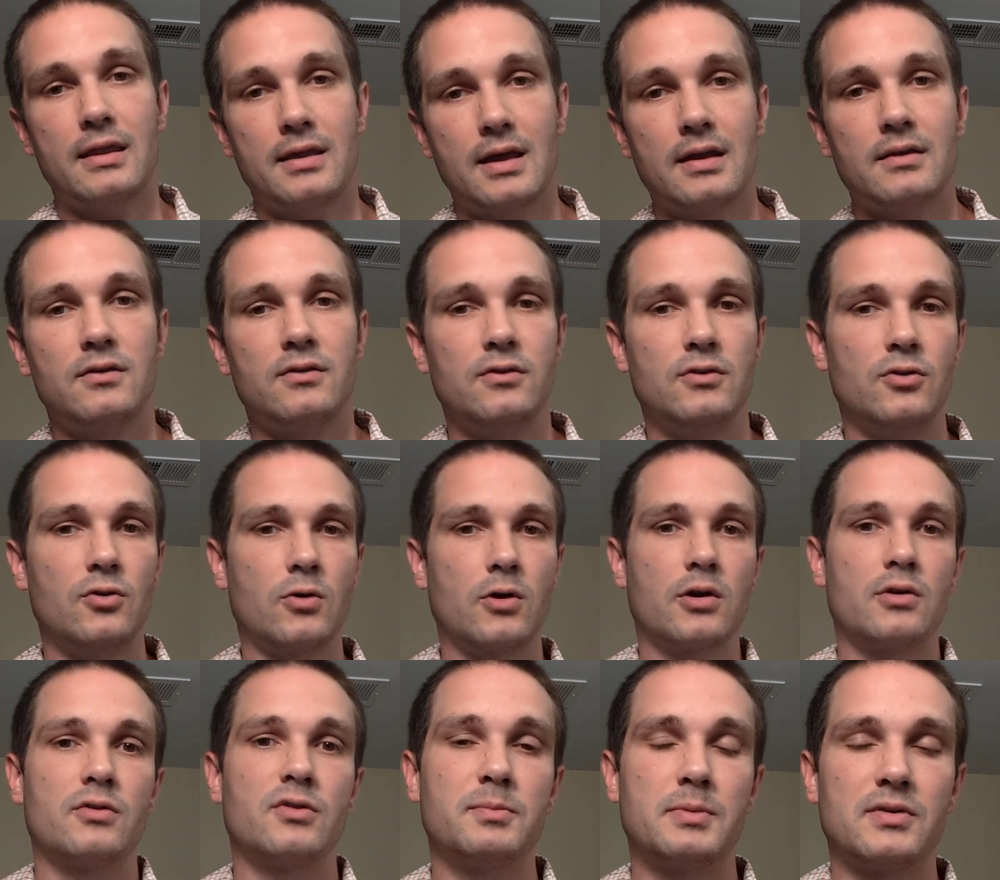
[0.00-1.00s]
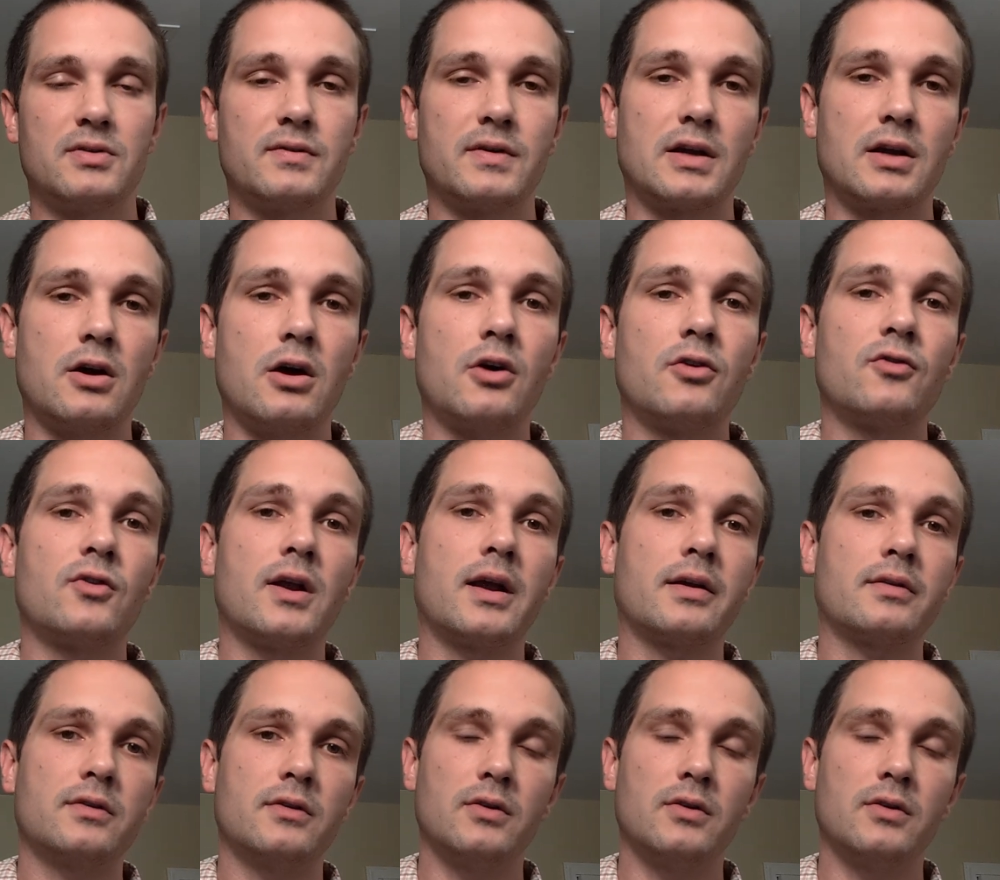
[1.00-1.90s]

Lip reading: that to your specific contracts.